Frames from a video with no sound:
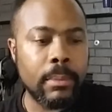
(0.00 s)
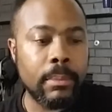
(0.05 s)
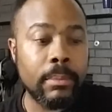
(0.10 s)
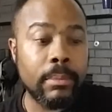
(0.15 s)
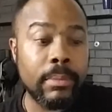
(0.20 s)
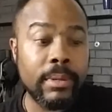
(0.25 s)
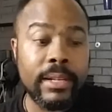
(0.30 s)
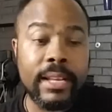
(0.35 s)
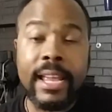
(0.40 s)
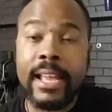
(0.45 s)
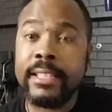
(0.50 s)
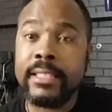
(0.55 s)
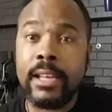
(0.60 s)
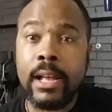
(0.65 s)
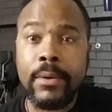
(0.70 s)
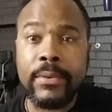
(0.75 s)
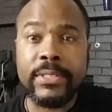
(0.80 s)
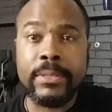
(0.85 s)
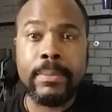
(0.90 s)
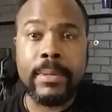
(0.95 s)
But it
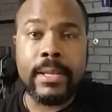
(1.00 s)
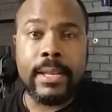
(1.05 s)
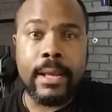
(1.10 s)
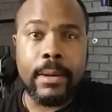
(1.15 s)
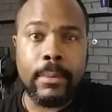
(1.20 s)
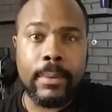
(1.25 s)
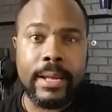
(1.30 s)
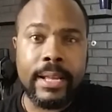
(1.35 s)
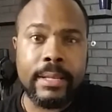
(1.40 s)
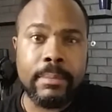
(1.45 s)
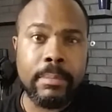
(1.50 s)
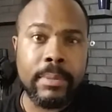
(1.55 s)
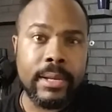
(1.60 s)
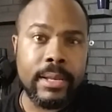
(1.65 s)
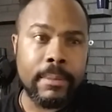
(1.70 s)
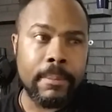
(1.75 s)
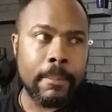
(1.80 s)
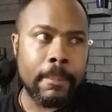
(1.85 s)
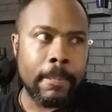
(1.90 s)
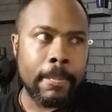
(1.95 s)
hasn't always been that way.
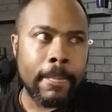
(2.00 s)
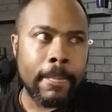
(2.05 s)
But